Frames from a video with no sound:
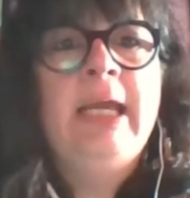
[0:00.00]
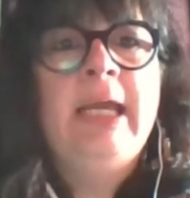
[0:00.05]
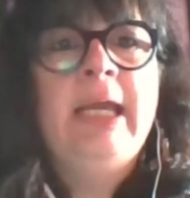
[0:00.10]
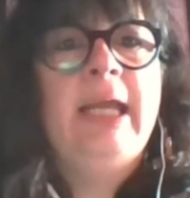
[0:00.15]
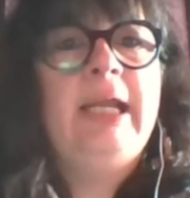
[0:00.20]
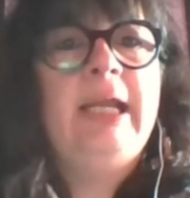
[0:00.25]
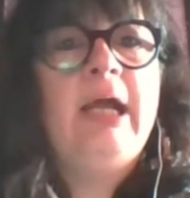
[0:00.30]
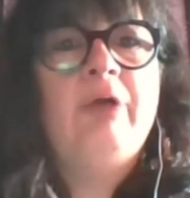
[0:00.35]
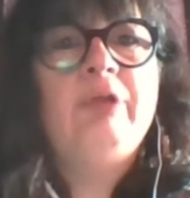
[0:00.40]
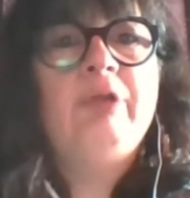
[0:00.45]

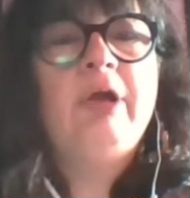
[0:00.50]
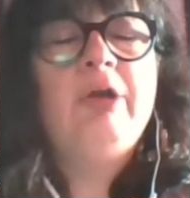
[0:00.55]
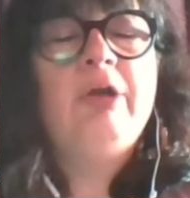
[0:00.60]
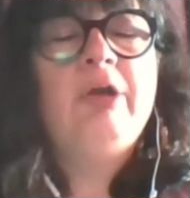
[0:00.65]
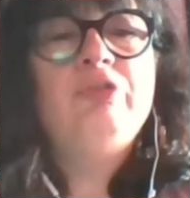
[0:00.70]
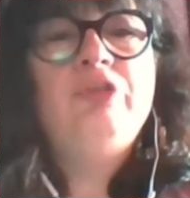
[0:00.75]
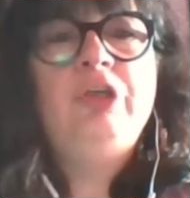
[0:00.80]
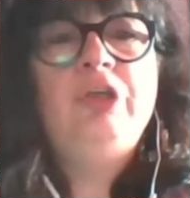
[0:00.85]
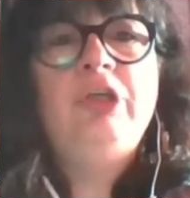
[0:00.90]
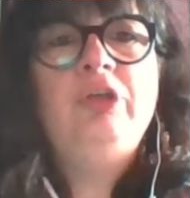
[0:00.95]
and how that
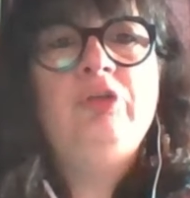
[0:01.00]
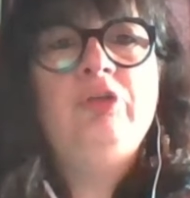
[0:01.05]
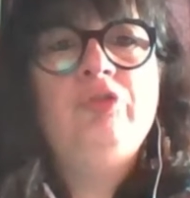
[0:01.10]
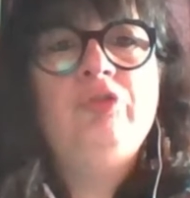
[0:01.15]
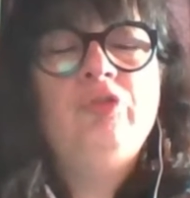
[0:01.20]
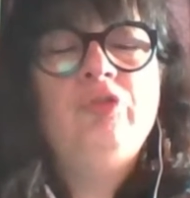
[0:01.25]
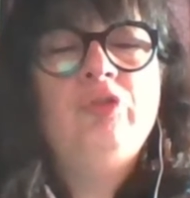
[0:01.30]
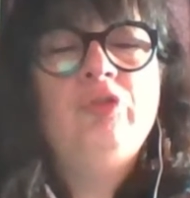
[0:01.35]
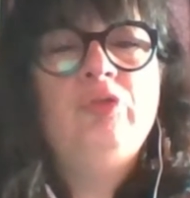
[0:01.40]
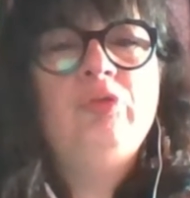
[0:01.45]

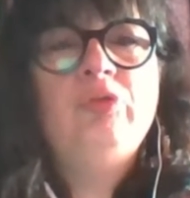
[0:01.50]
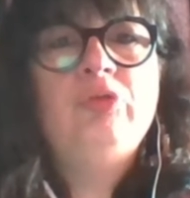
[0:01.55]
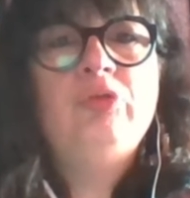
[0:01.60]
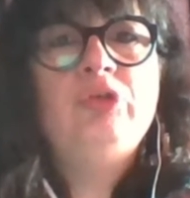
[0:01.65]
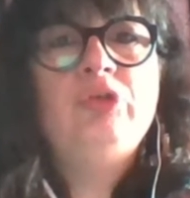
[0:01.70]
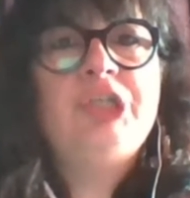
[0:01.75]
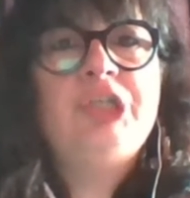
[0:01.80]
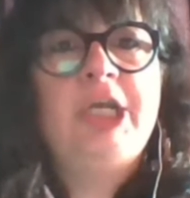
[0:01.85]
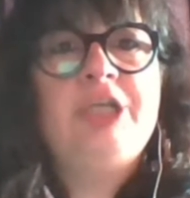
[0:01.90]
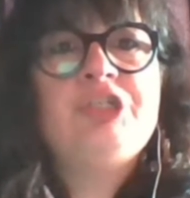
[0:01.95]
continues to
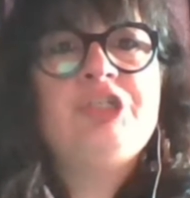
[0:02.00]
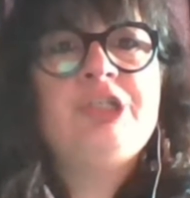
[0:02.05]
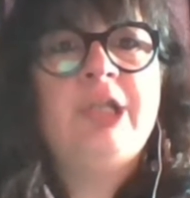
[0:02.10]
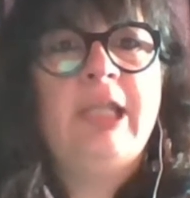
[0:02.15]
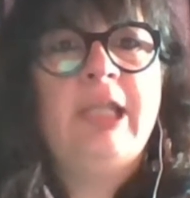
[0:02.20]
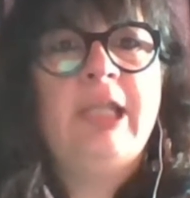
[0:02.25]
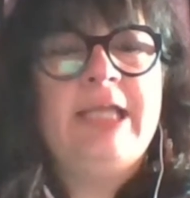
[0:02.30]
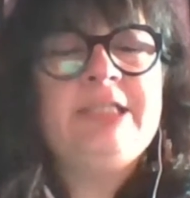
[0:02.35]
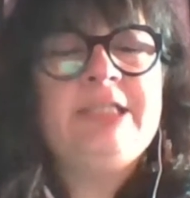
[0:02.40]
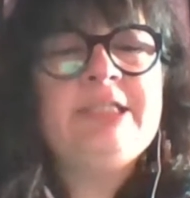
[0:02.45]
change the
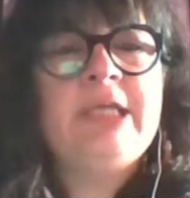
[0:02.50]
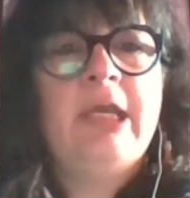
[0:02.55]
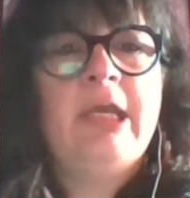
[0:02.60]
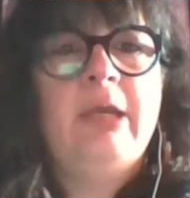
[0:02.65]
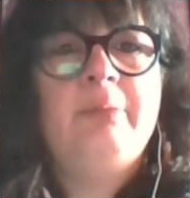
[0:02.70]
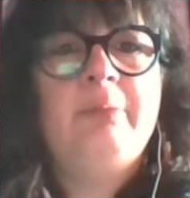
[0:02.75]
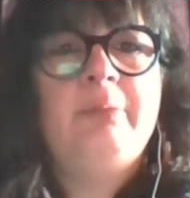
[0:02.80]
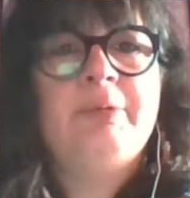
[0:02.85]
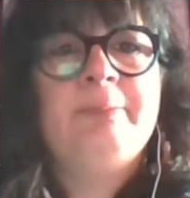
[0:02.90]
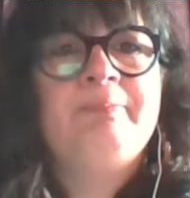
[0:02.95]
landscape.